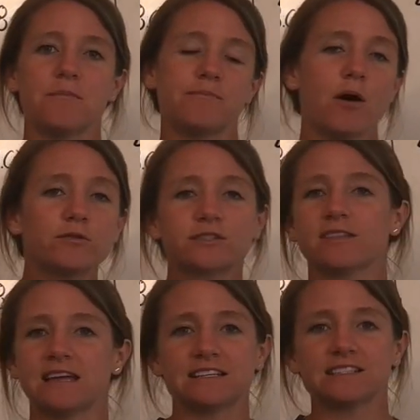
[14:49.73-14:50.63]
post on
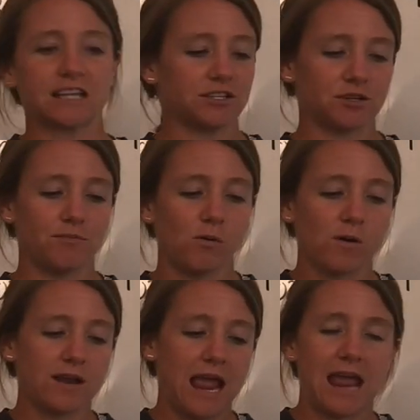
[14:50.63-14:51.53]
that discussion
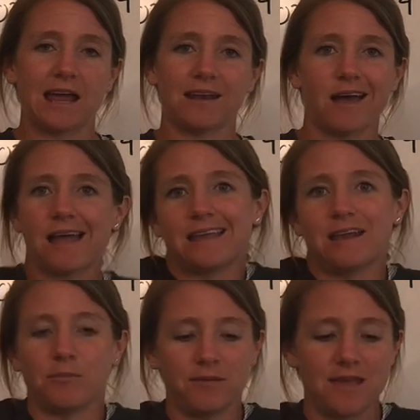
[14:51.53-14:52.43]
board and I can
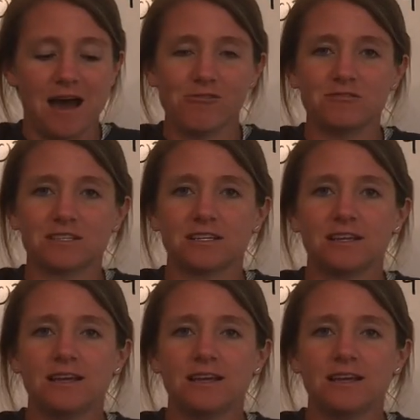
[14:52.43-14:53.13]
help you out.